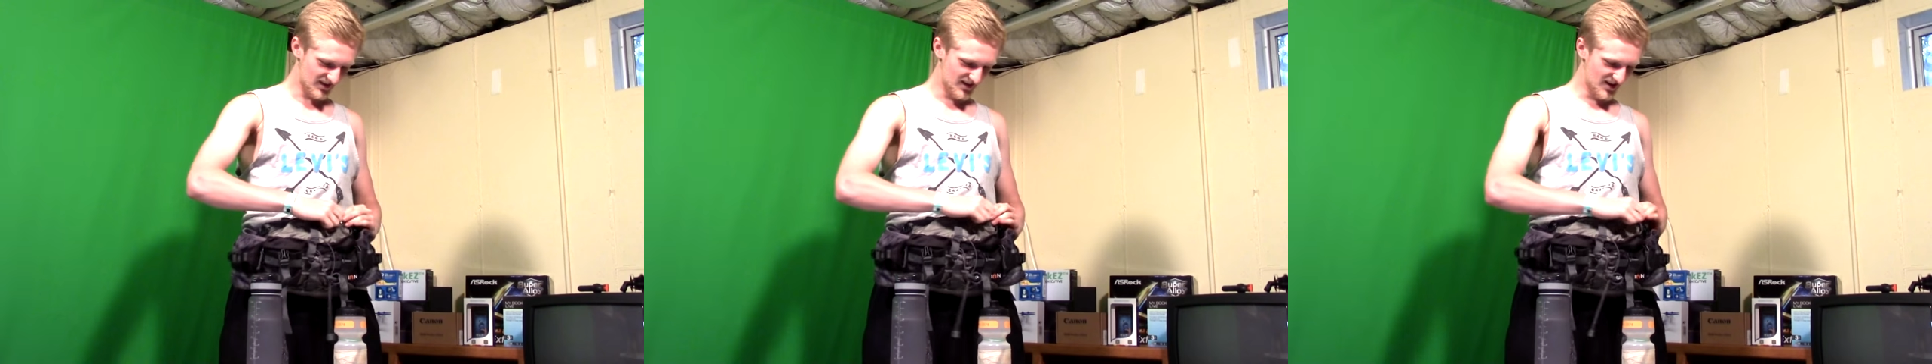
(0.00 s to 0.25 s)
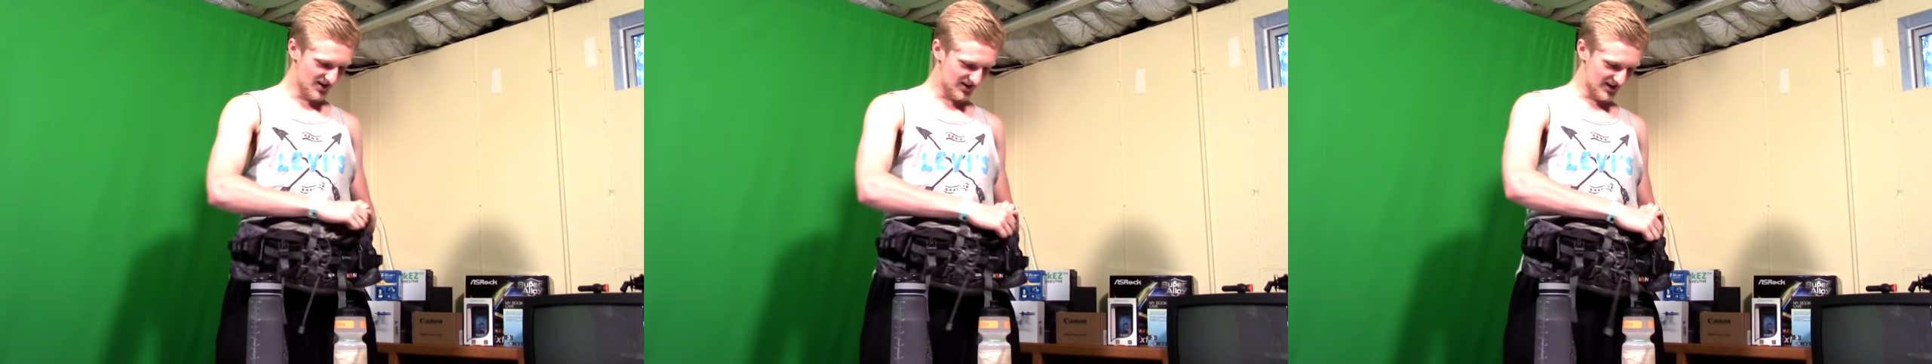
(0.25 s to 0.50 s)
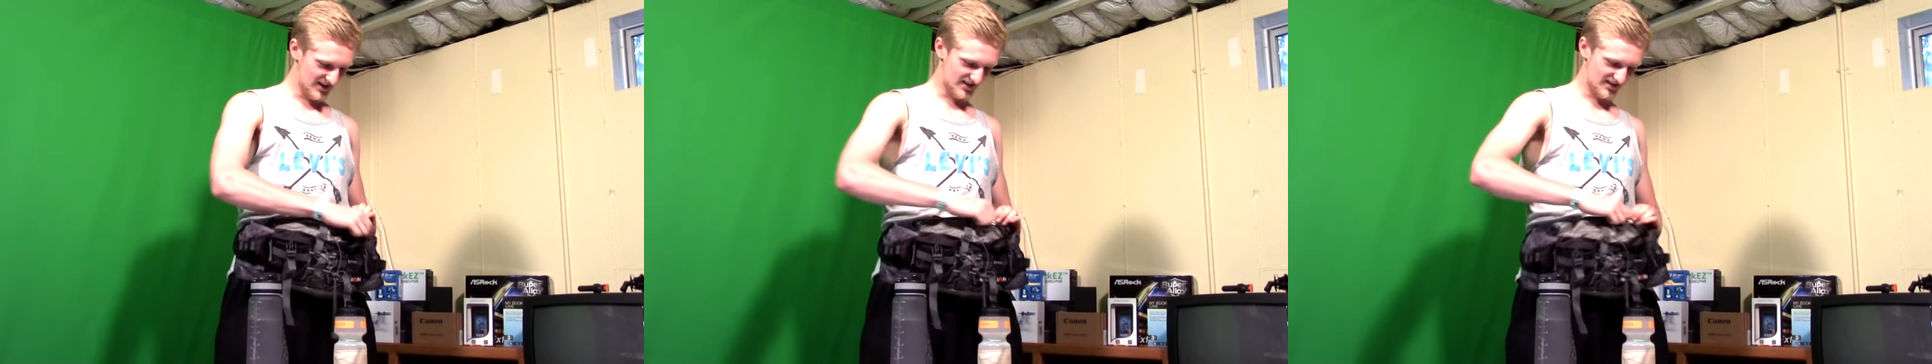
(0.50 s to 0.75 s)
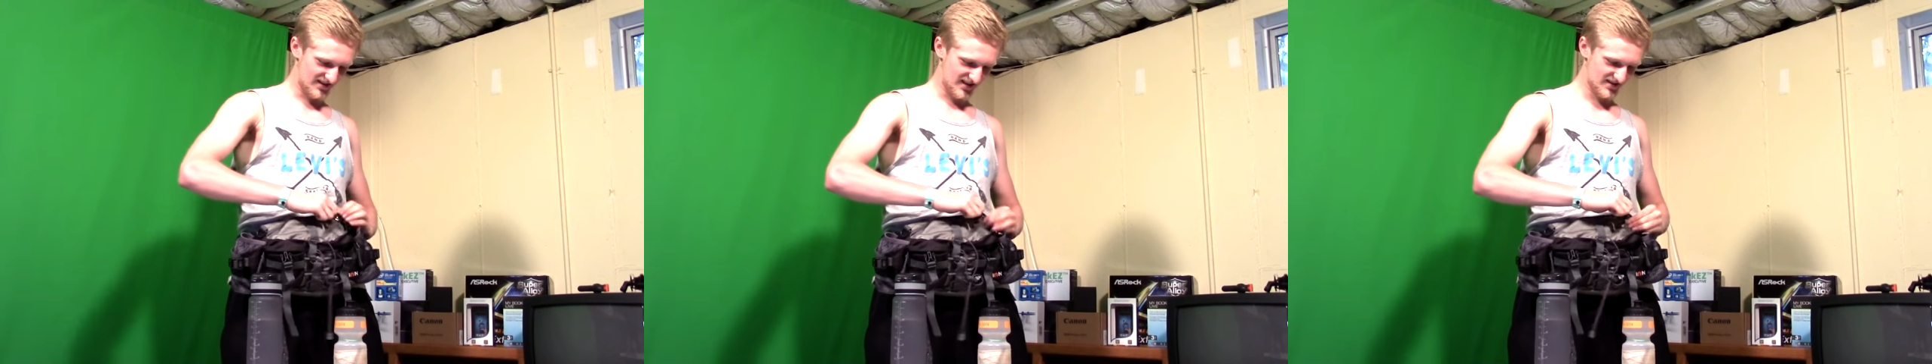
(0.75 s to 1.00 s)
You know, it
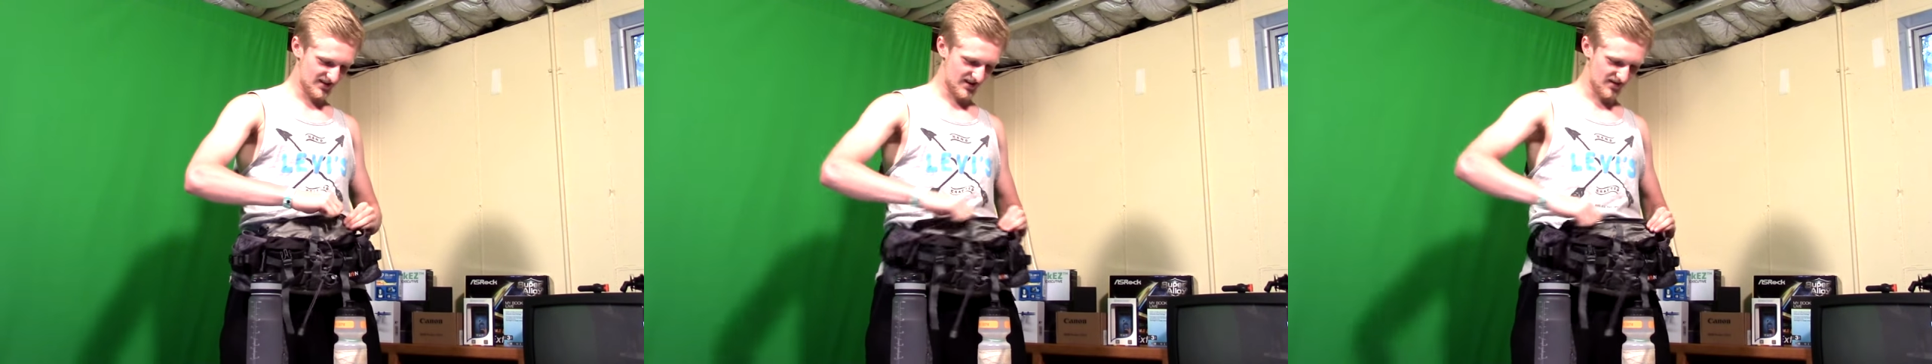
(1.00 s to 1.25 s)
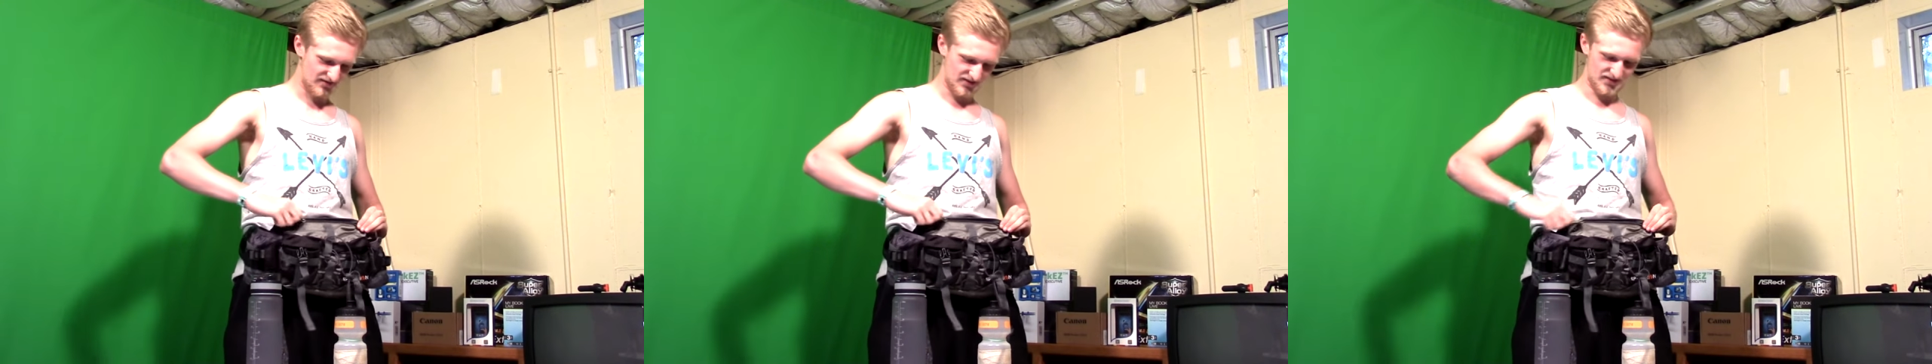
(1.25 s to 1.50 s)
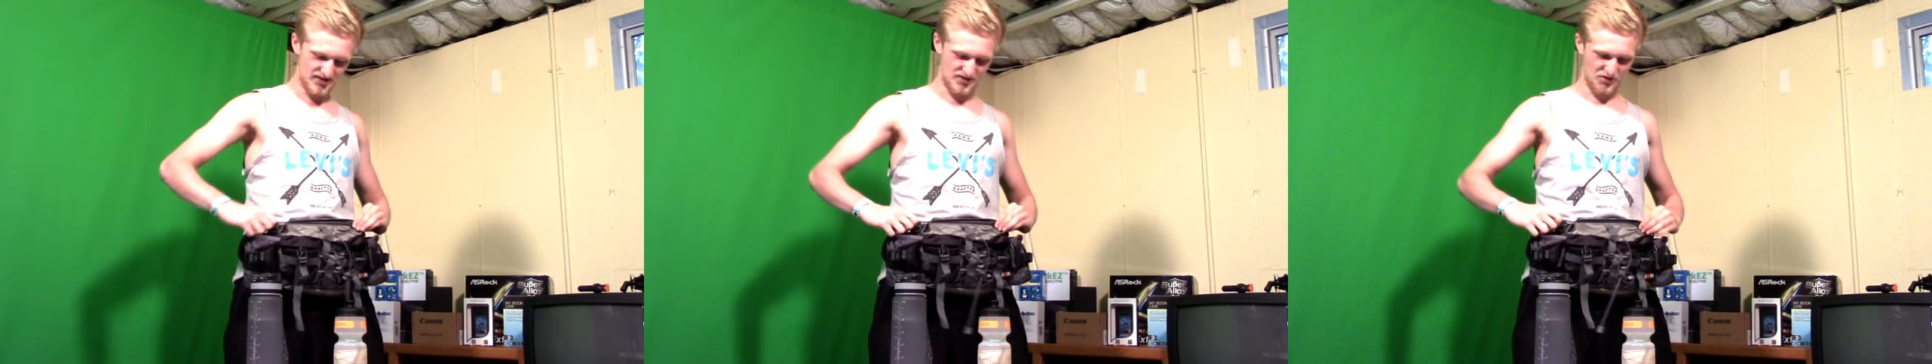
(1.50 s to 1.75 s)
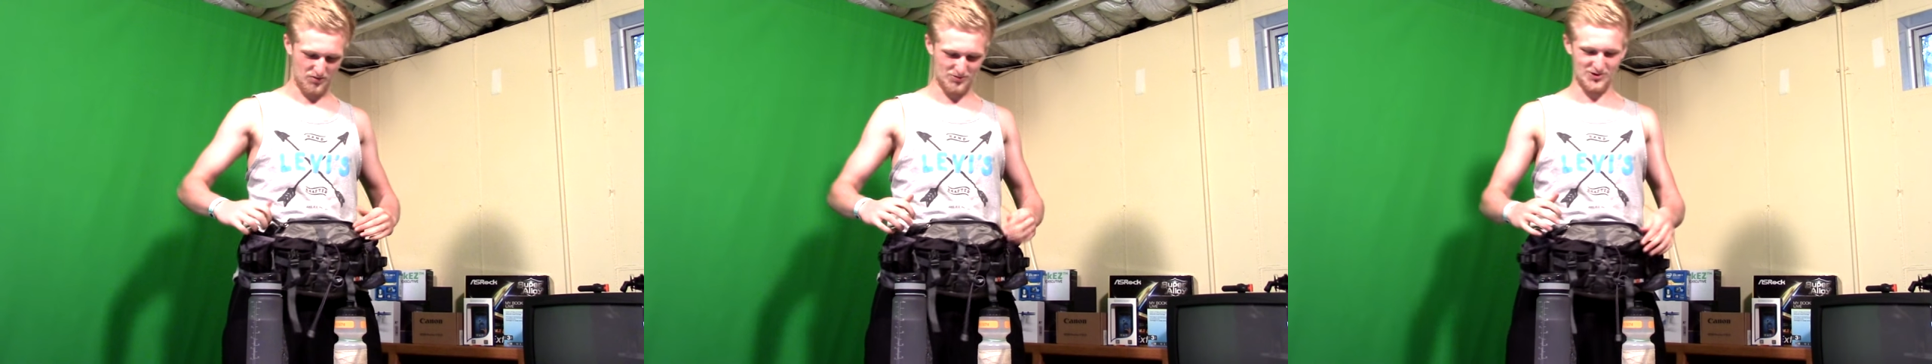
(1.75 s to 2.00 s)
doesn't give the
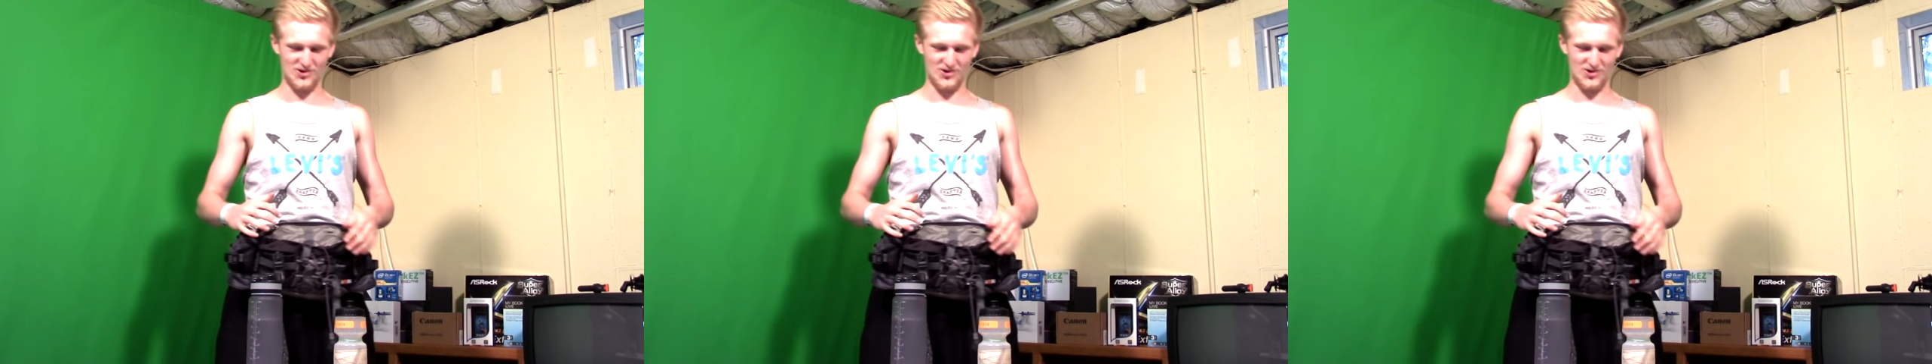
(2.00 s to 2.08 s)
normal